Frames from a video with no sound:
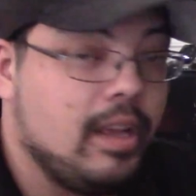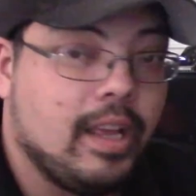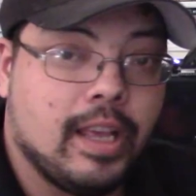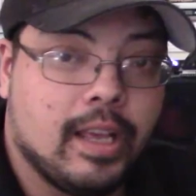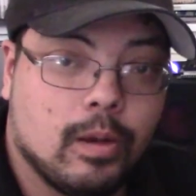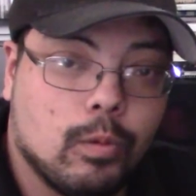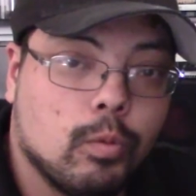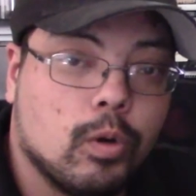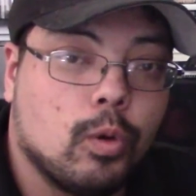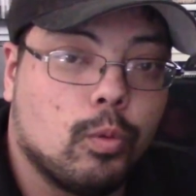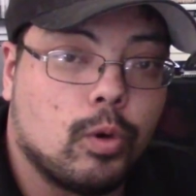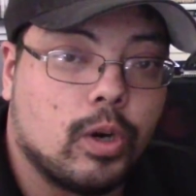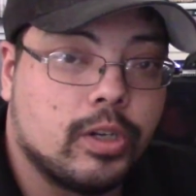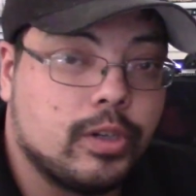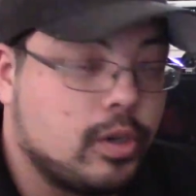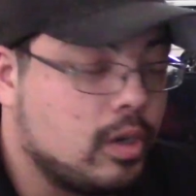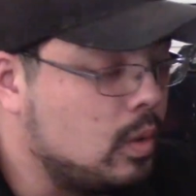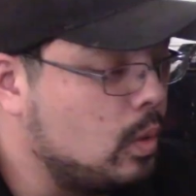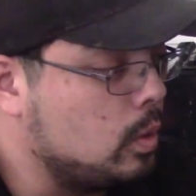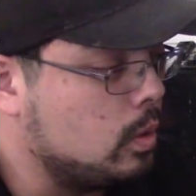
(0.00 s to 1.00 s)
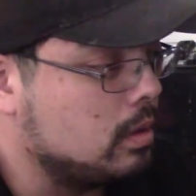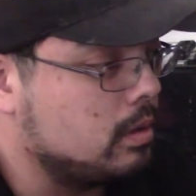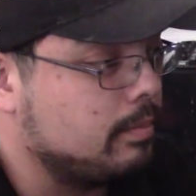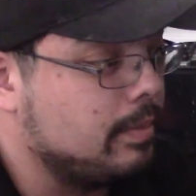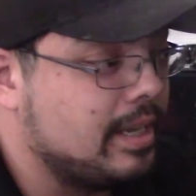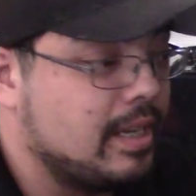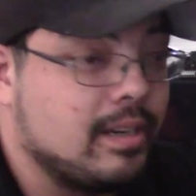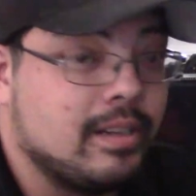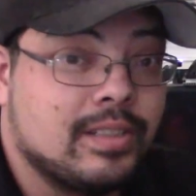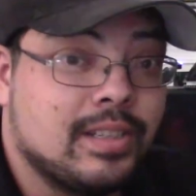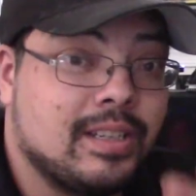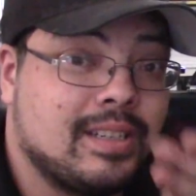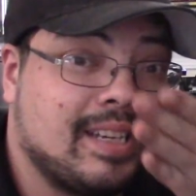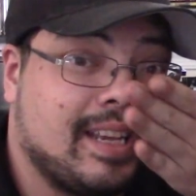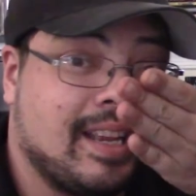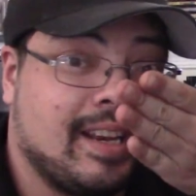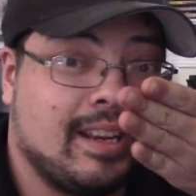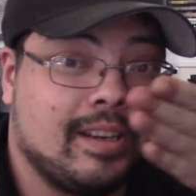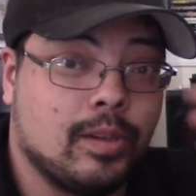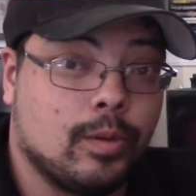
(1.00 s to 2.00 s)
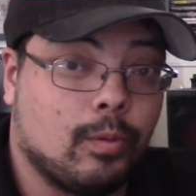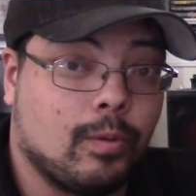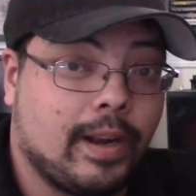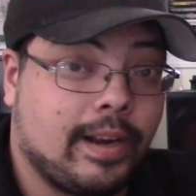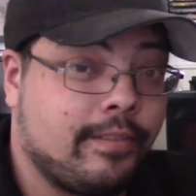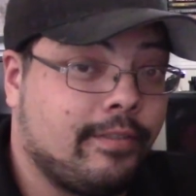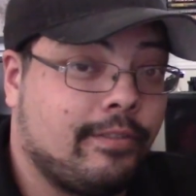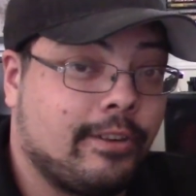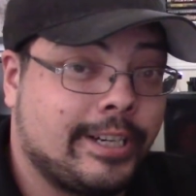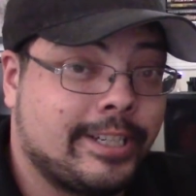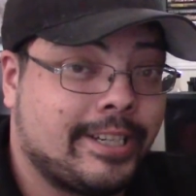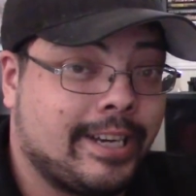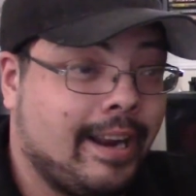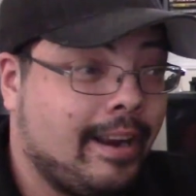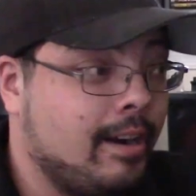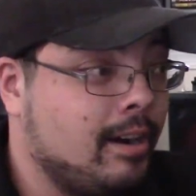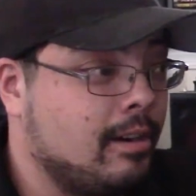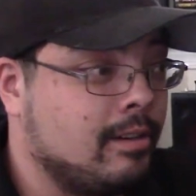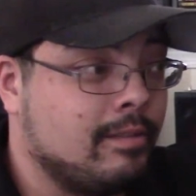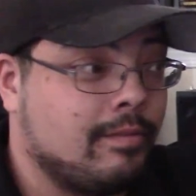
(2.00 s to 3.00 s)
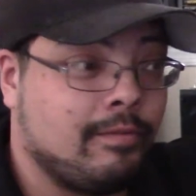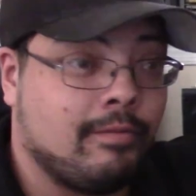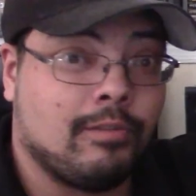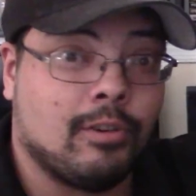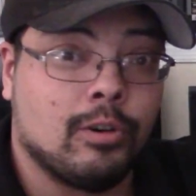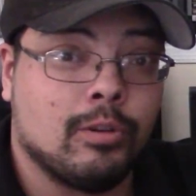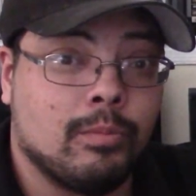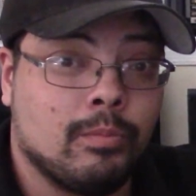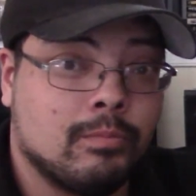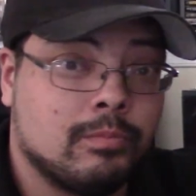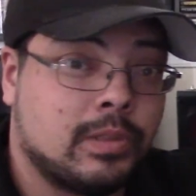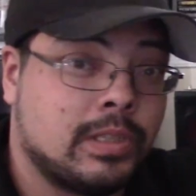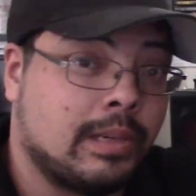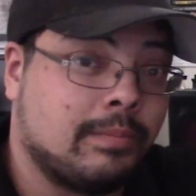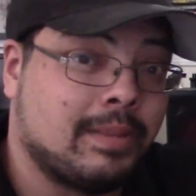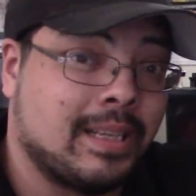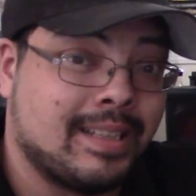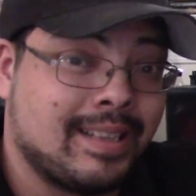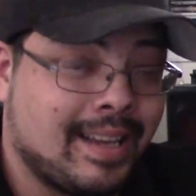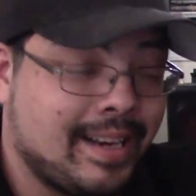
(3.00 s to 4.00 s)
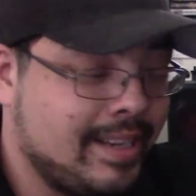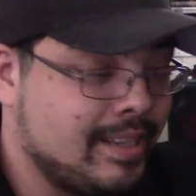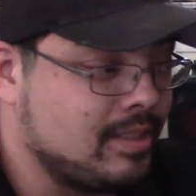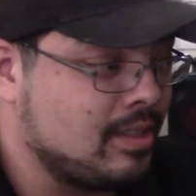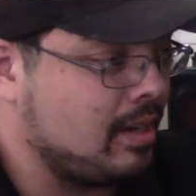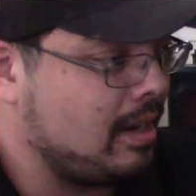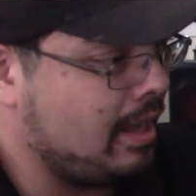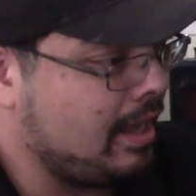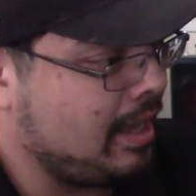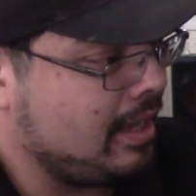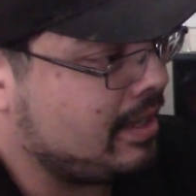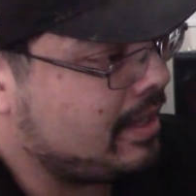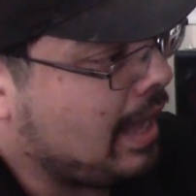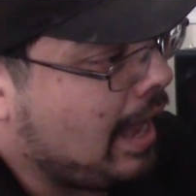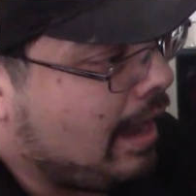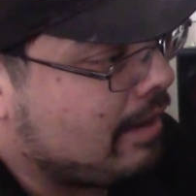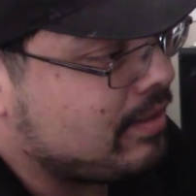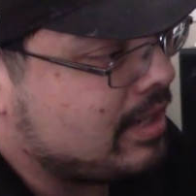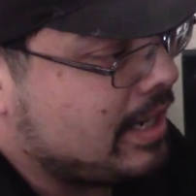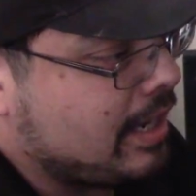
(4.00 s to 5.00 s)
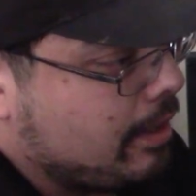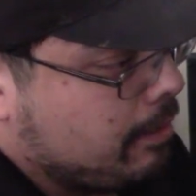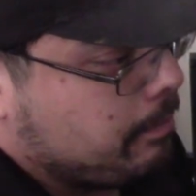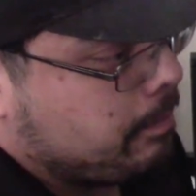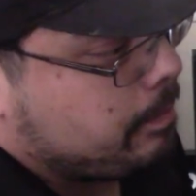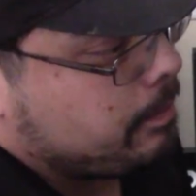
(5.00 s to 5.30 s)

it will run cooler because it's getting direct fresh air from something that isn't a cavity.